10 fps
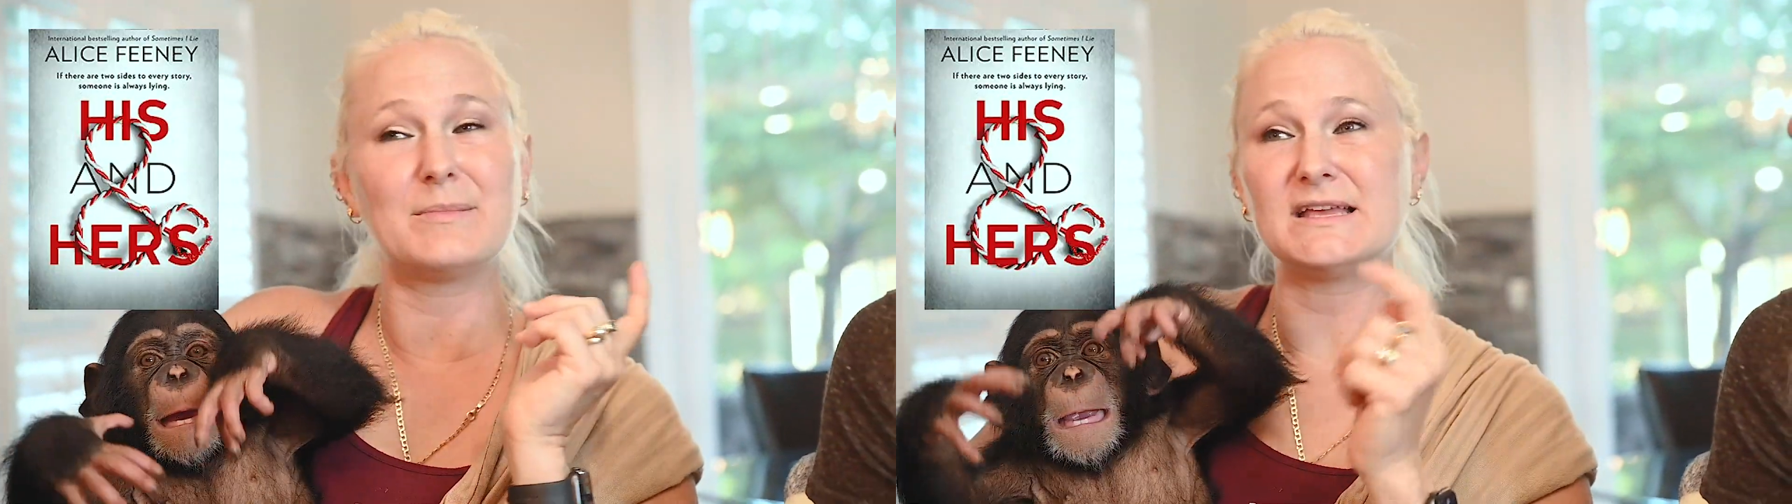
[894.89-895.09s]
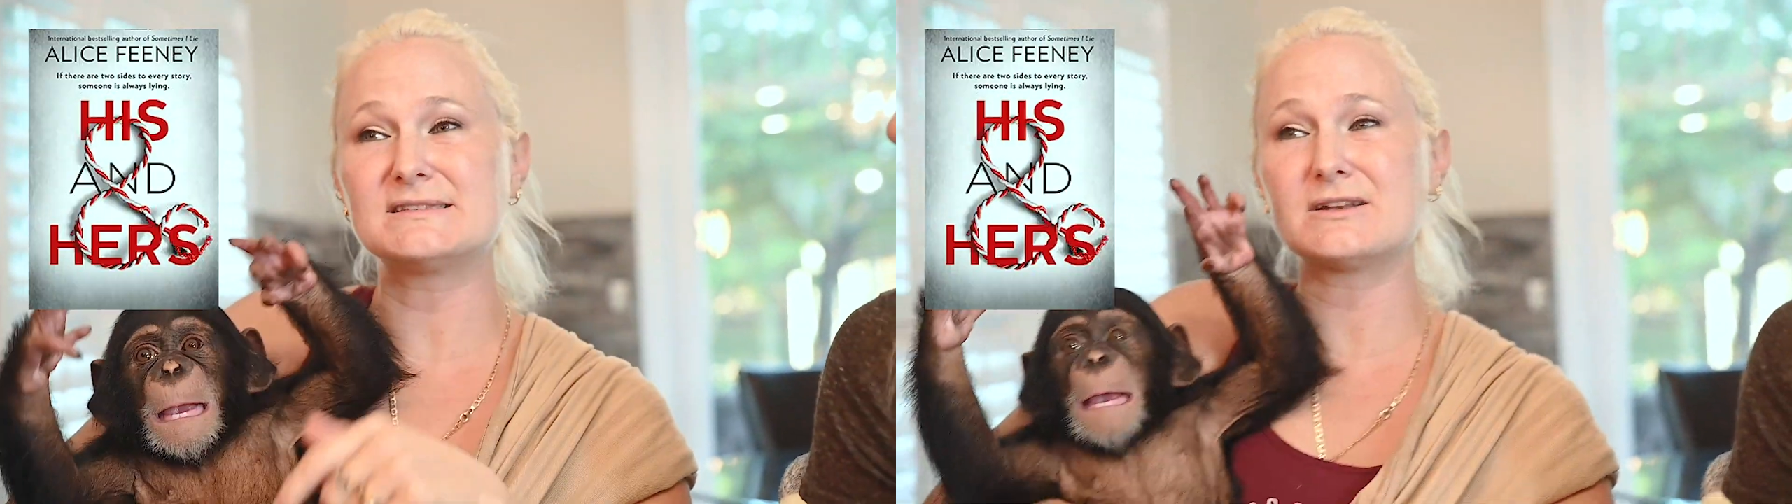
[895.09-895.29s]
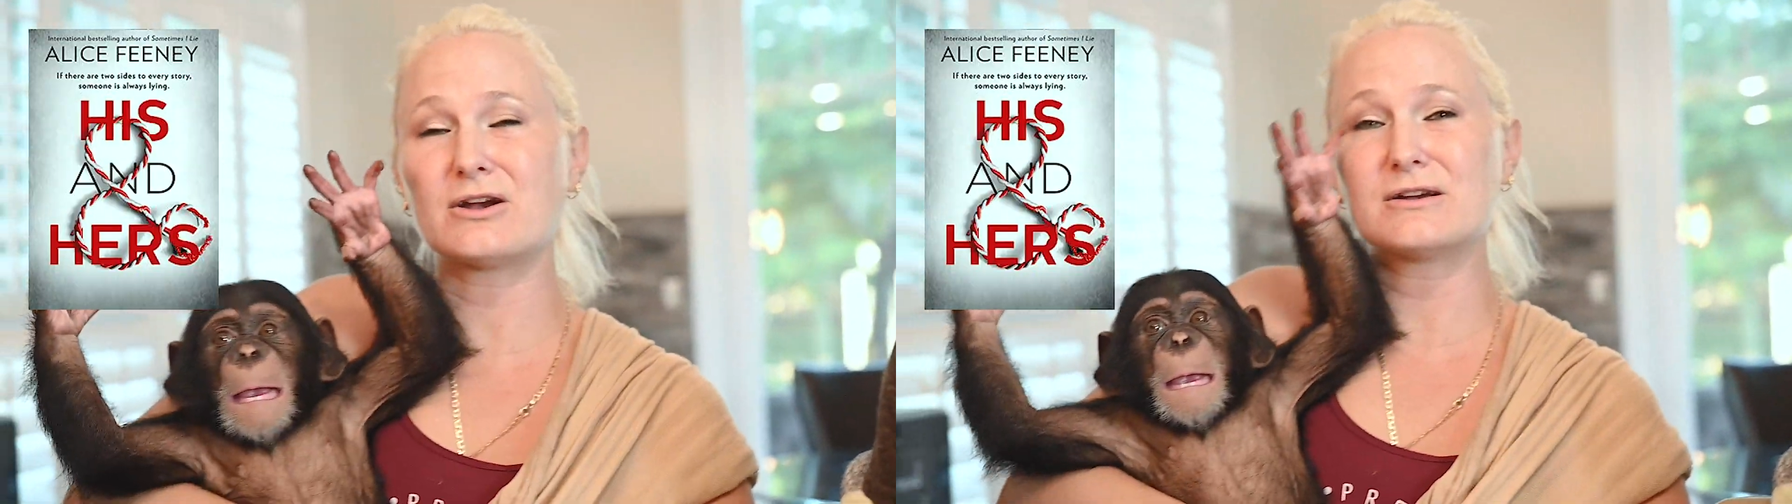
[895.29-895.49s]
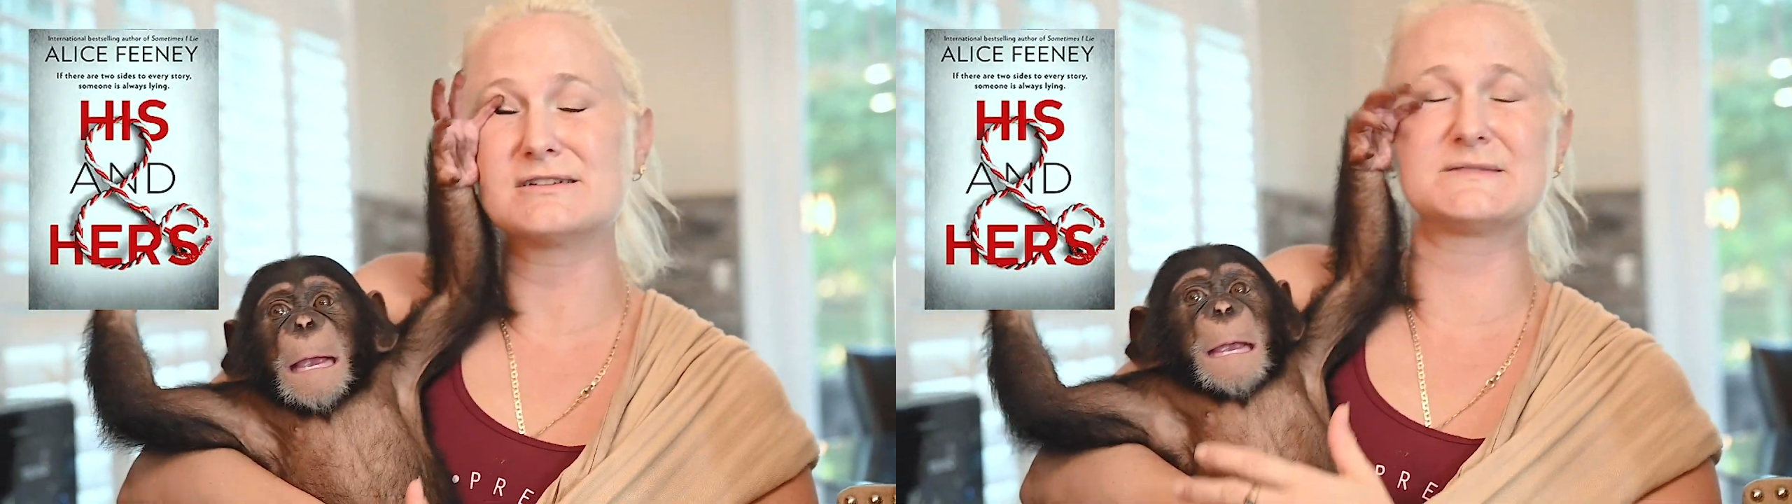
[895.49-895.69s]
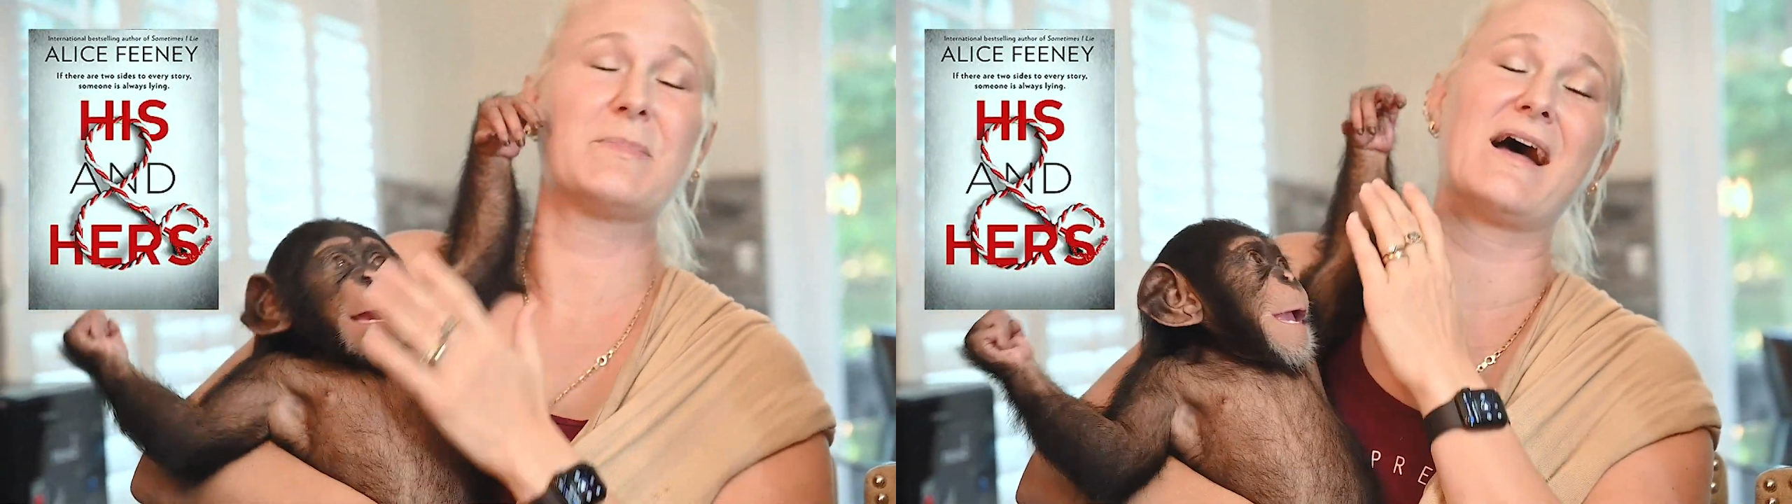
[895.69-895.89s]
His and
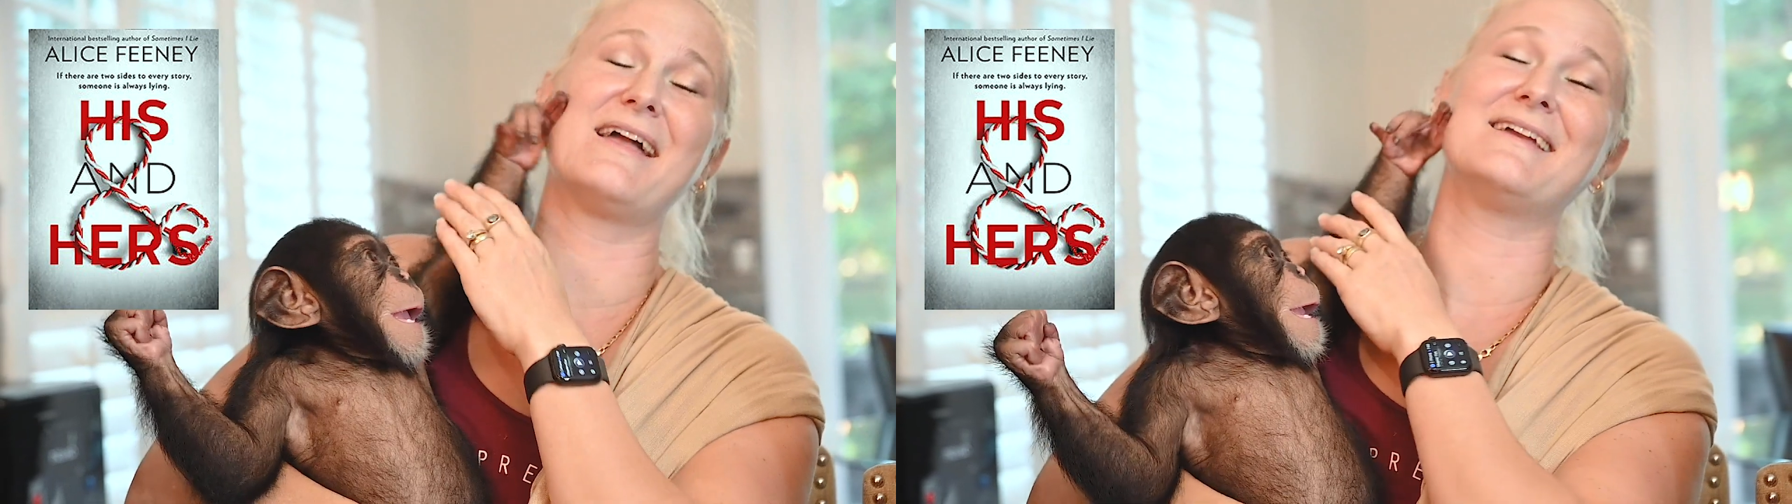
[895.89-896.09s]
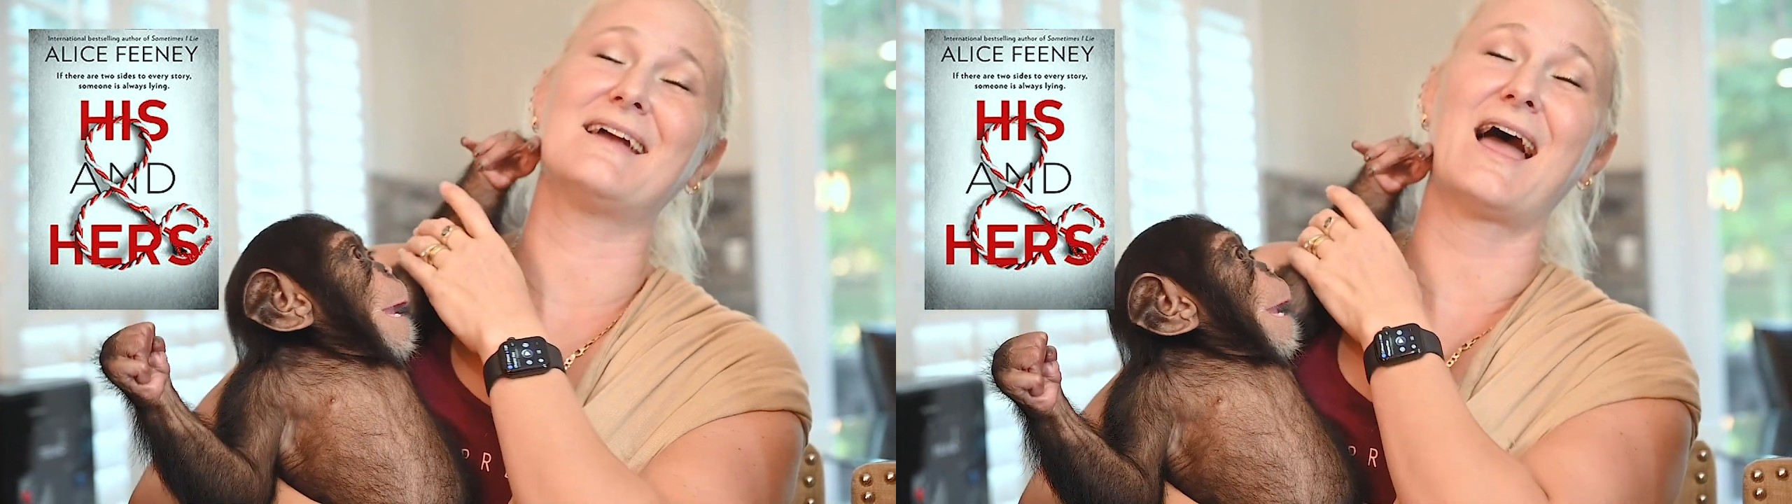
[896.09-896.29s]
Hers by